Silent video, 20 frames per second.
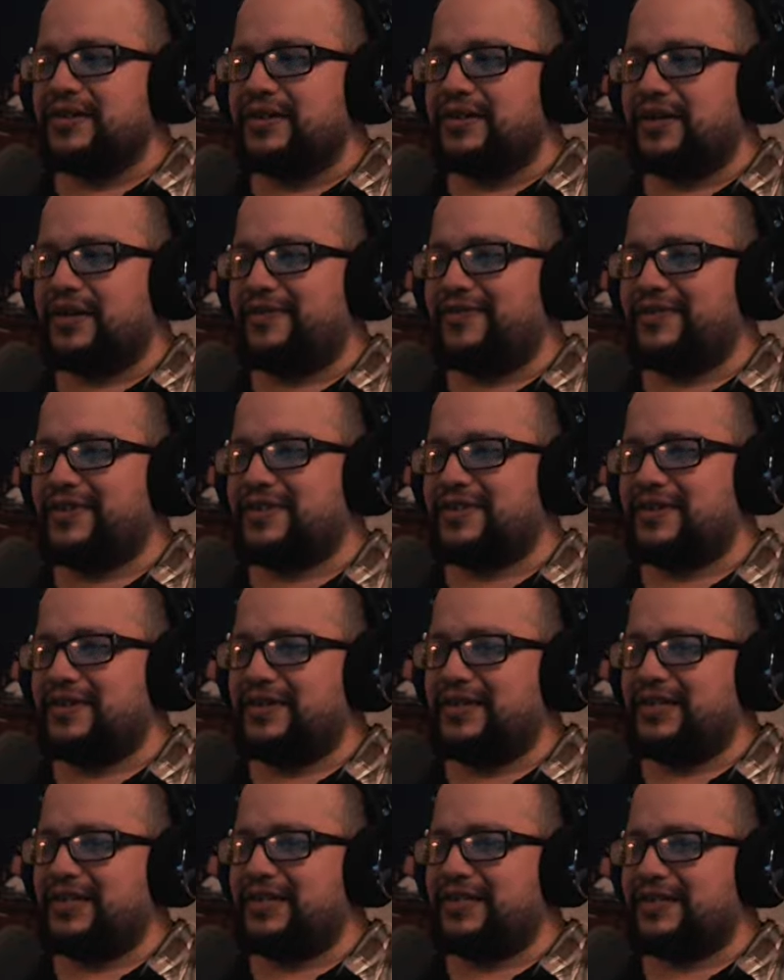Obviously,
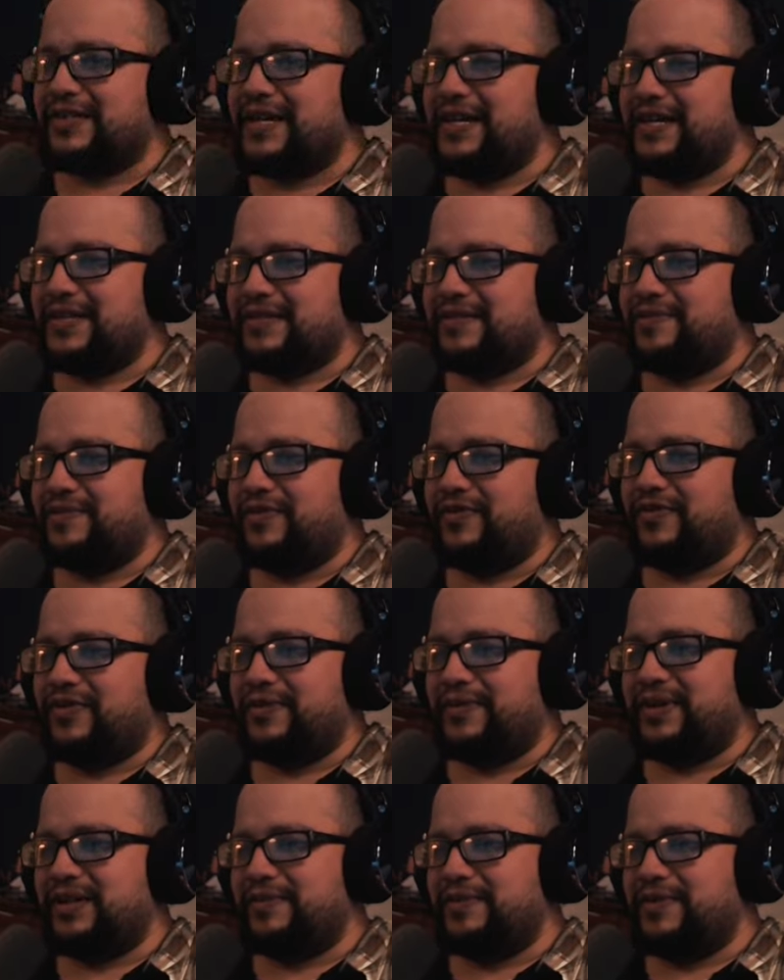in this case,
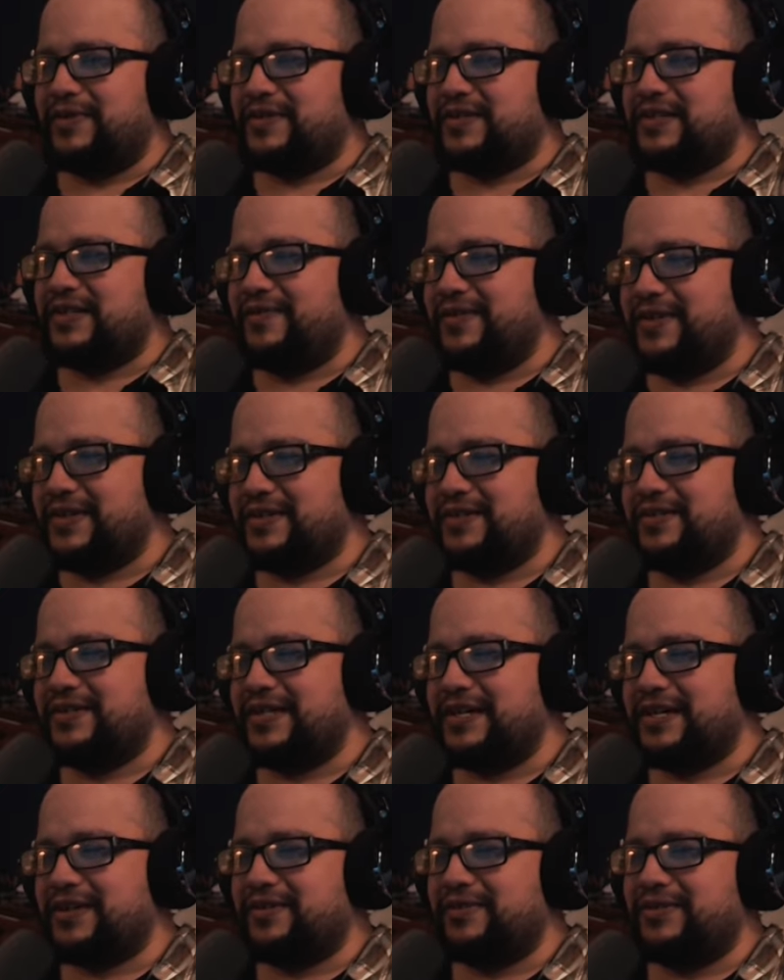performing an emergency evasion or
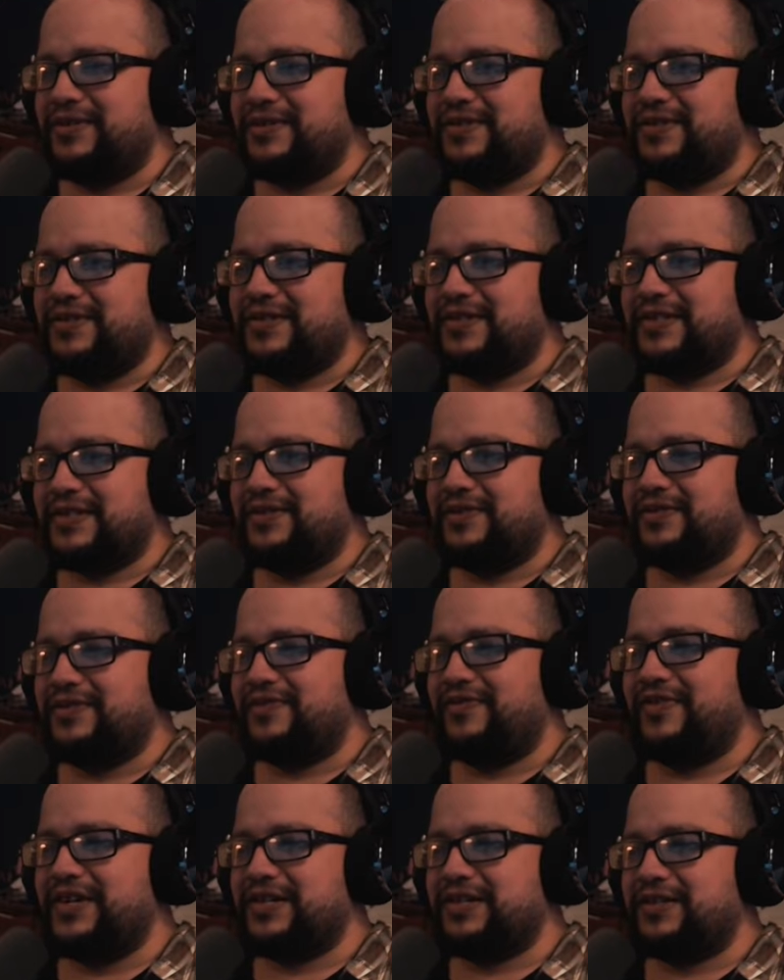tackle reduces the skill's
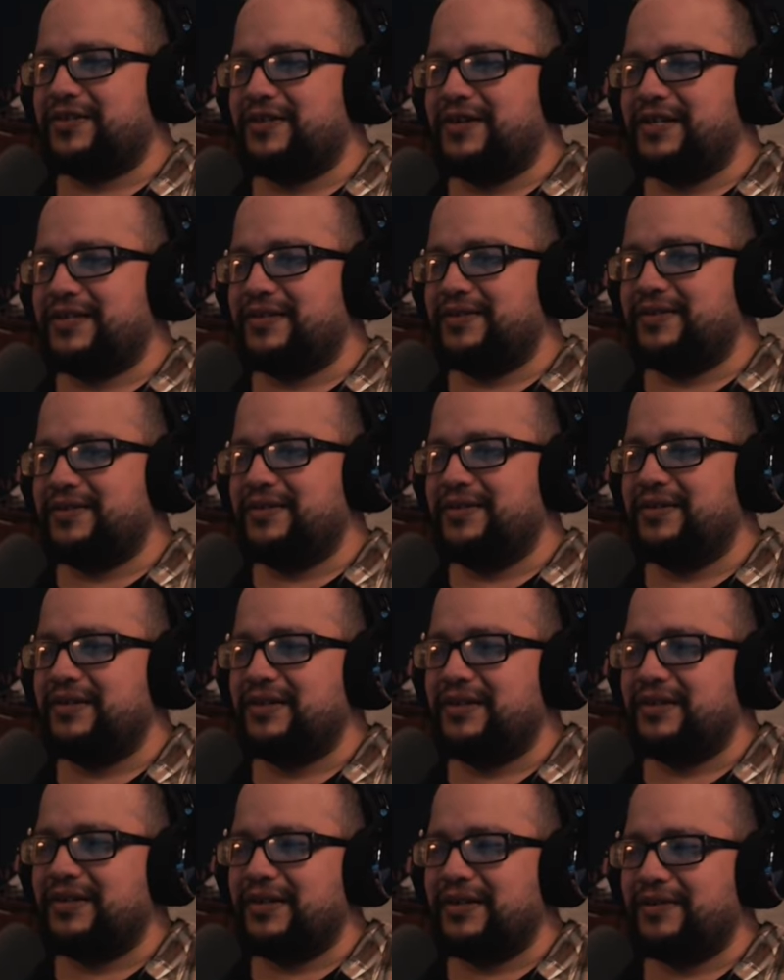effect duration,
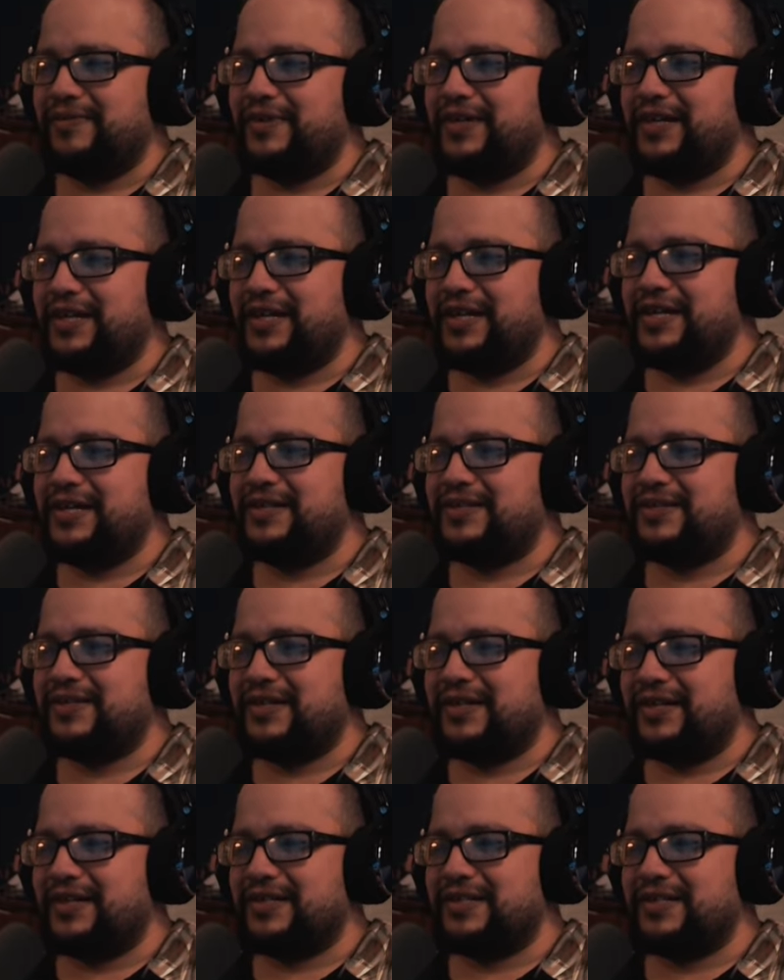and when it ends, you
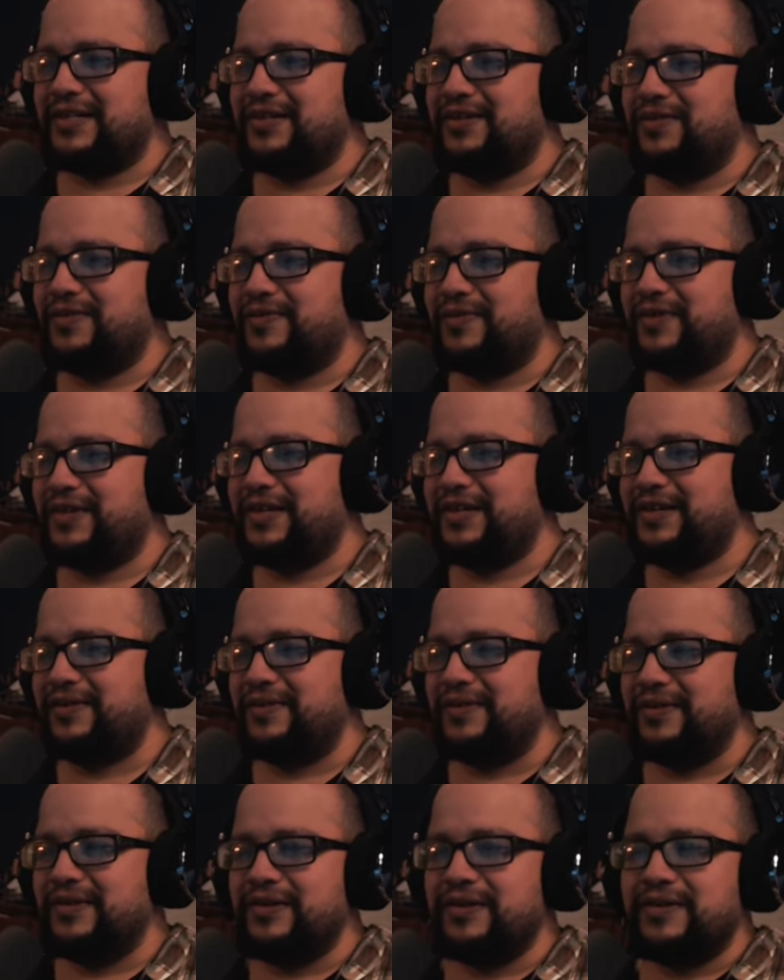get an extended overheat.
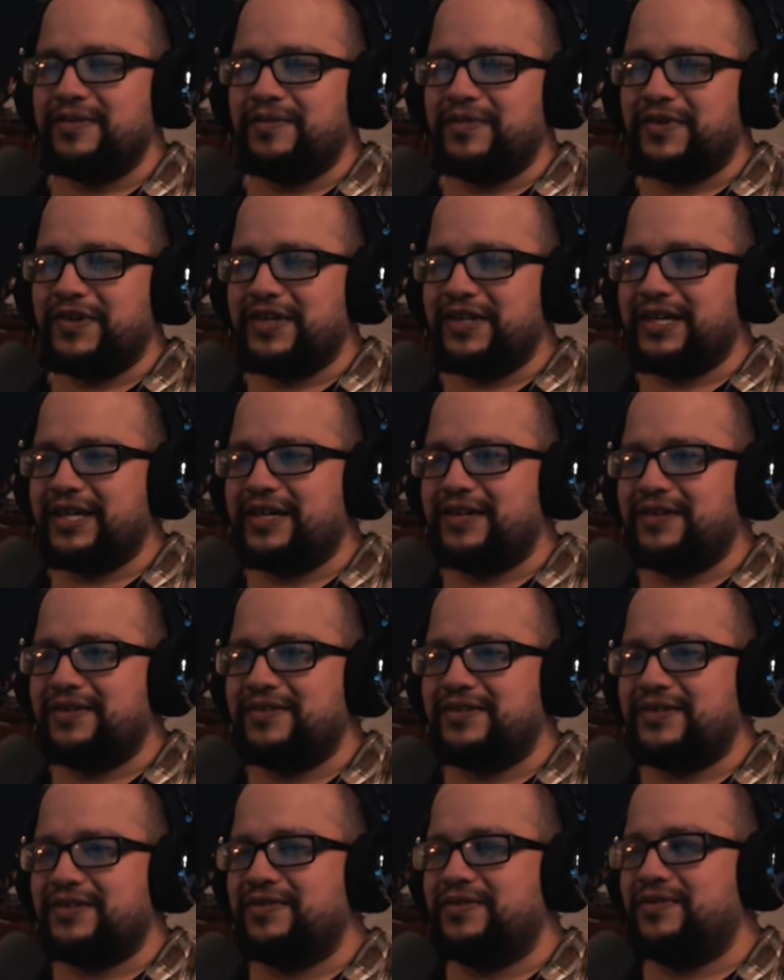But you can
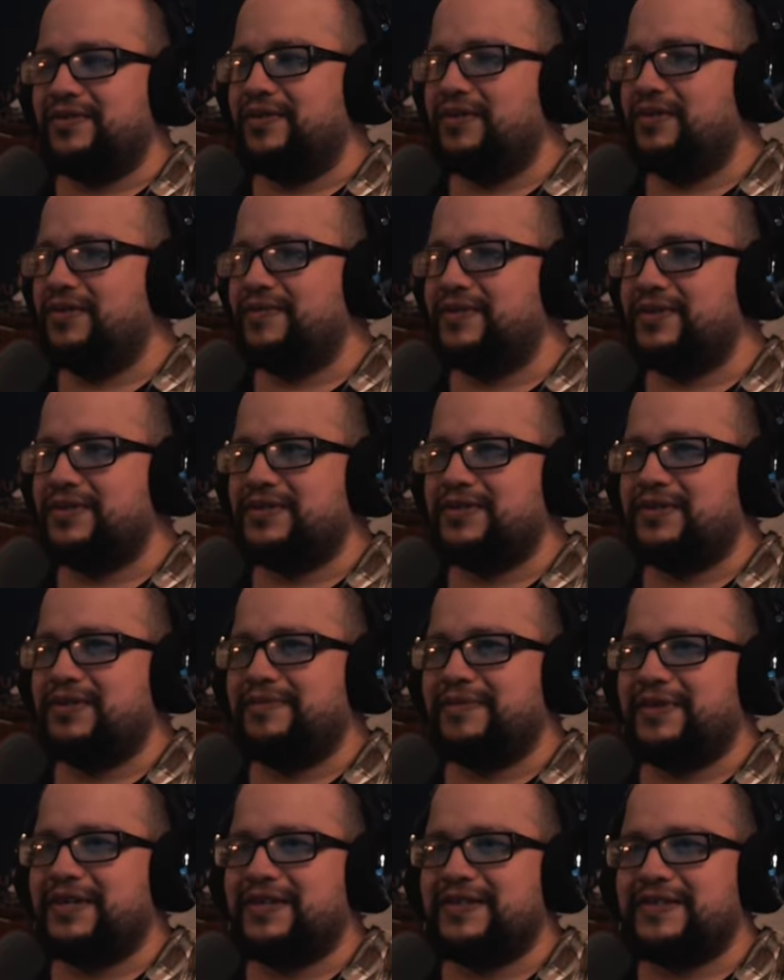use it over a certain
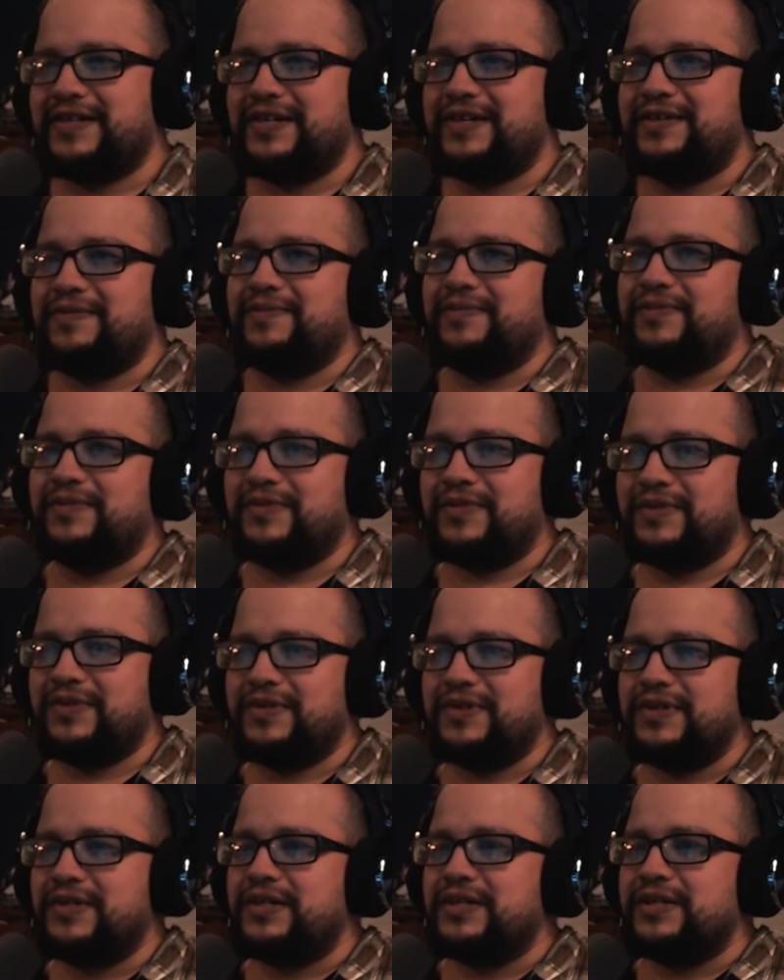amount of time.
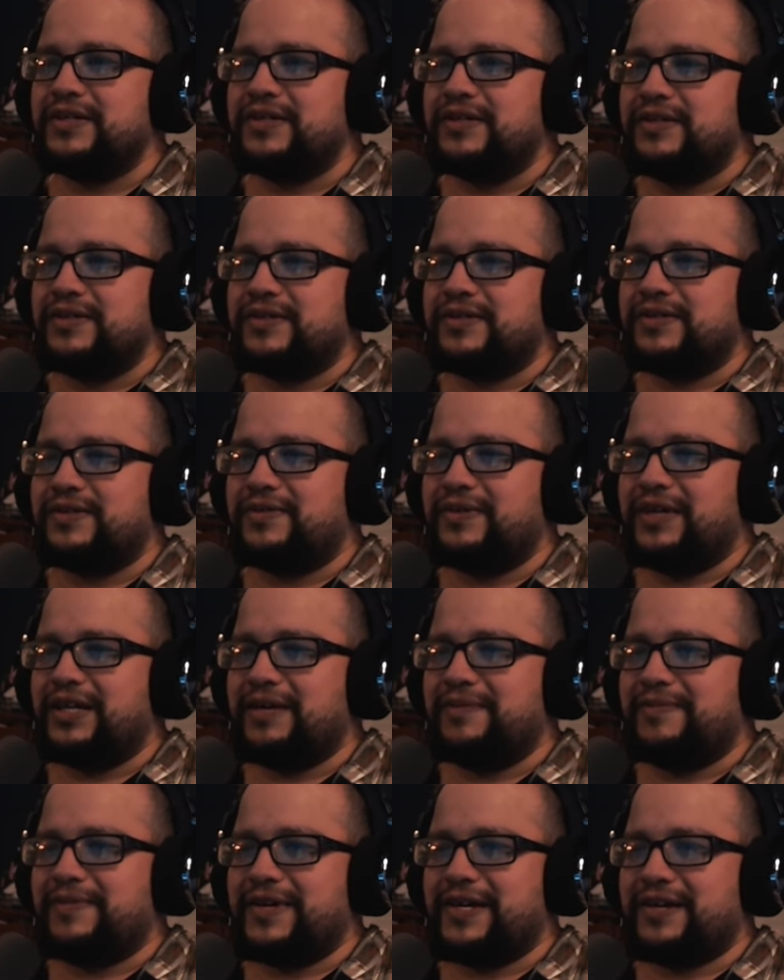So running
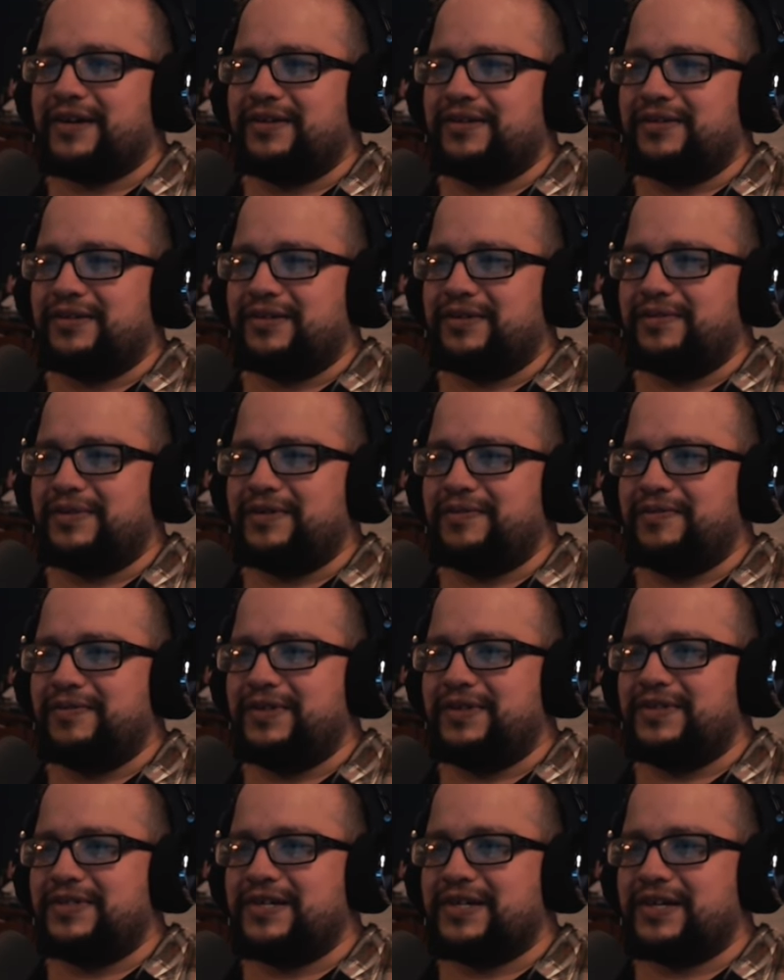it back a little bit,
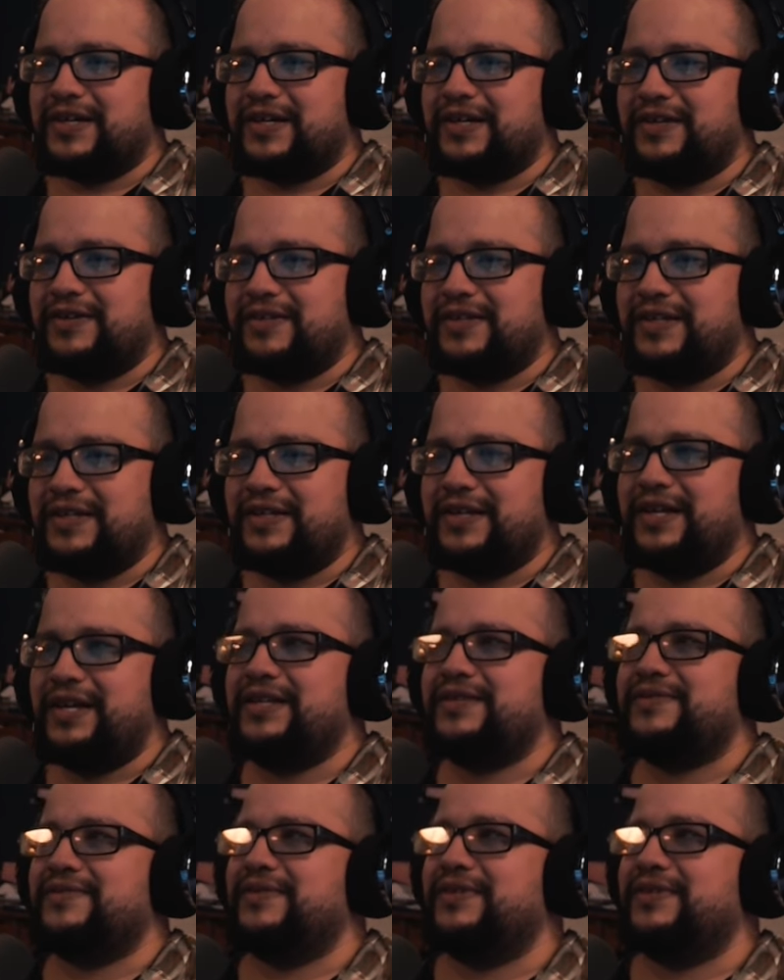we check out the enhancement